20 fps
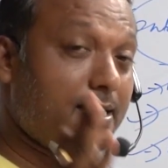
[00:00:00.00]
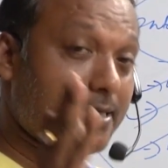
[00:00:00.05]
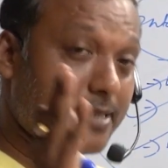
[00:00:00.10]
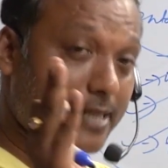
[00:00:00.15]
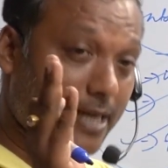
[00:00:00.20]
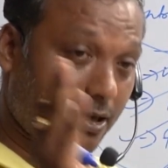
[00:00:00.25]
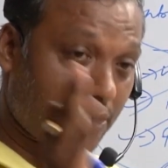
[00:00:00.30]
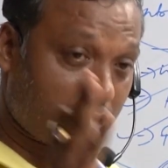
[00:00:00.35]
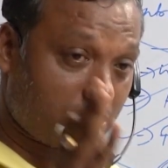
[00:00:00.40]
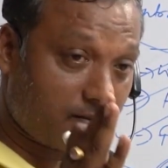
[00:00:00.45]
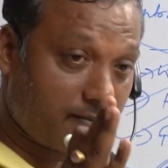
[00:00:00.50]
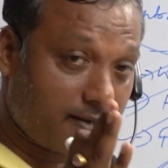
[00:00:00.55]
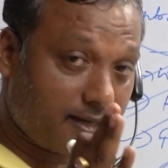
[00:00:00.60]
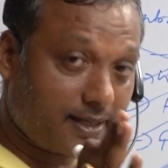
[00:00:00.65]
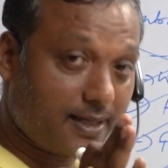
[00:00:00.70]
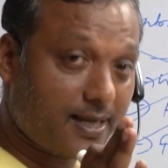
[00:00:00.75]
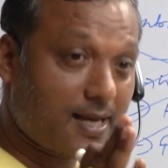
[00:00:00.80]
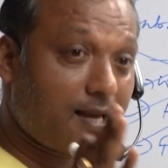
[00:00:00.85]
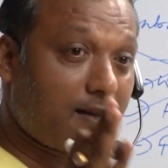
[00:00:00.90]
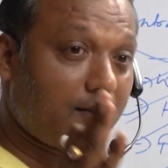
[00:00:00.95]

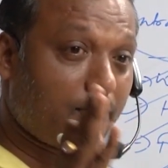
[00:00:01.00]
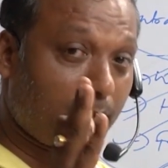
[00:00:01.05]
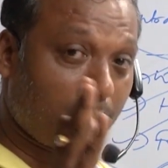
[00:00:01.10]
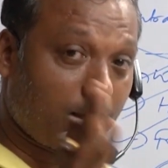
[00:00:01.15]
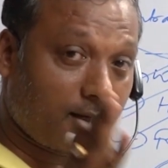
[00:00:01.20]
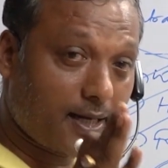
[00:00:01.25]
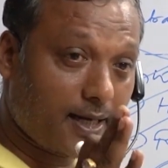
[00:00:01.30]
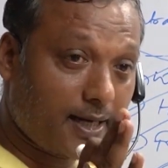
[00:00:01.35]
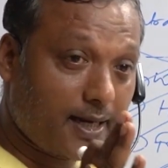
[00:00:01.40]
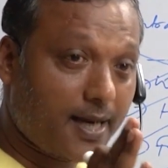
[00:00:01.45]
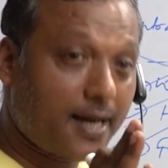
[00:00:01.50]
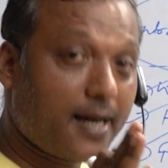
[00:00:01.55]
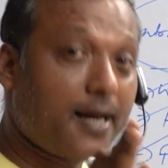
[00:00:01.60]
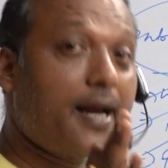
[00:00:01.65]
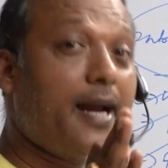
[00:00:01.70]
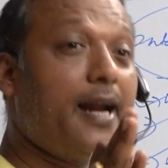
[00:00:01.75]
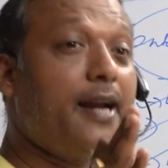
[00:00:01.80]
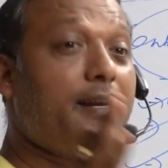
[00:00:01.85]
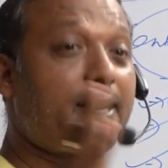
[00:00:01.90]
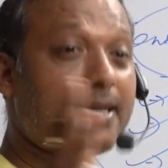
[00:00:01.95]
Czechoslovakia, Bulgaria,
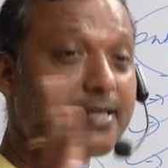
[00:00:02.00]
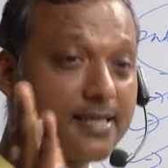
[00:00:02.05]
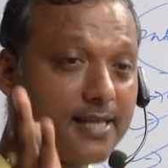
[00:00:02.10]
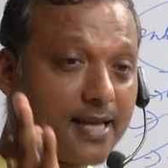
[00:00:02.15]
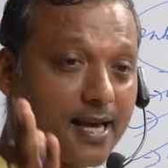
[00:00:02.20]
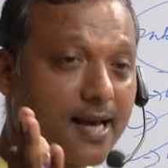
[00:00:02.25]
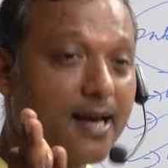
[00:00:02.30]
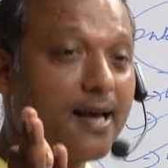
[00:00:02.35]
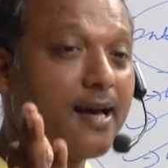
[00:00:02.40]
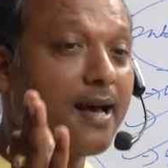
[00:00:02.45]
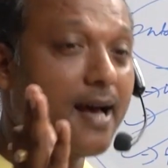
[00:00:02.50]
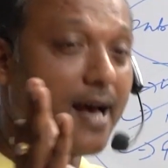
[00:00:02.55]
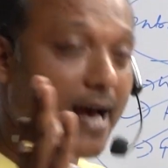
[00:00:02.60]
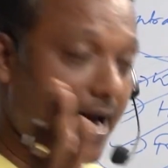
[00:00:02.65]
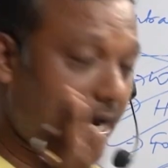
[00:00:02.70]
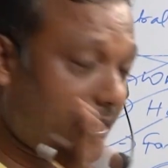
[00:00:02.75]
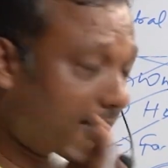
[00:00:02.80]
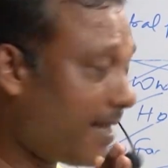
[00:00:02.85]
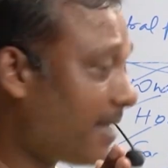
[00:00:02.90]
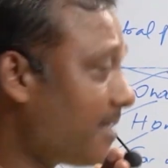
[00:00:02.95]
and Russia
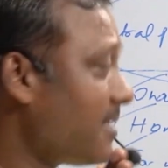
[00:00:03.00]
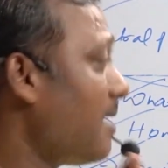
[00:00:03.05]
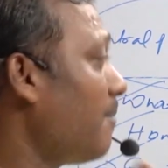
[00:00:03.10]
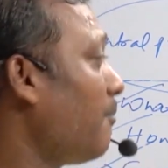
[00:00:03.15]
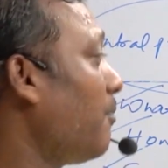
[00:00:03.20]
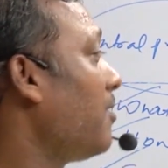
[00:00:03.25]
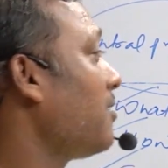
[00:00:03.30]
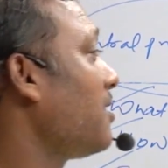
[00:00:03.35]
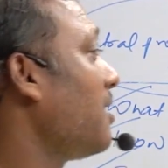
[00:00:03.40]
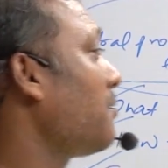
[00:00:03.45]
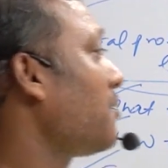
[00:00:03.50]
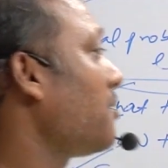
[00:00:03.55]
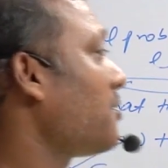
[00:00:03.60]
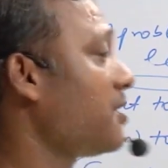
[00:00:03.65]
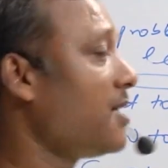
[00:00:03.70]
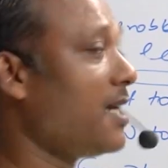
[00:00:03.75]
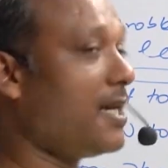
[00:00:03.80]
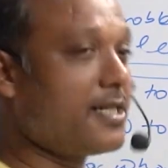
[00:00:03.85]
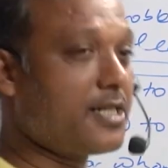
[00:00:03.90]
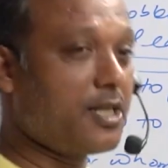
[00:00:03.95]
are the examples of
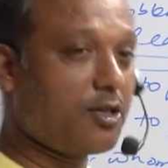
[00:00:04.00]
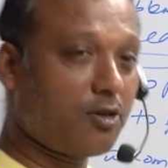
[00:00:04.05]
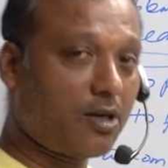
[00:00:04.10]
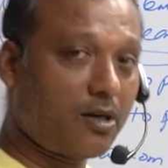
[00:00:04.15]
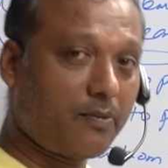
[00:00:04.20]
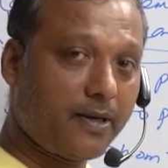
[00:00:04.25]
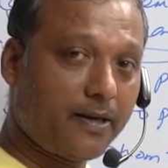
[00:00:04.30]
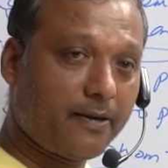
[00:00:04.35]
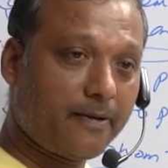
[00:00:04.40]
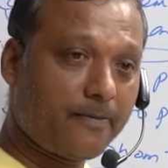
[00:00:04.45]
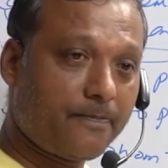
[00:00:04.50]
socialist economy.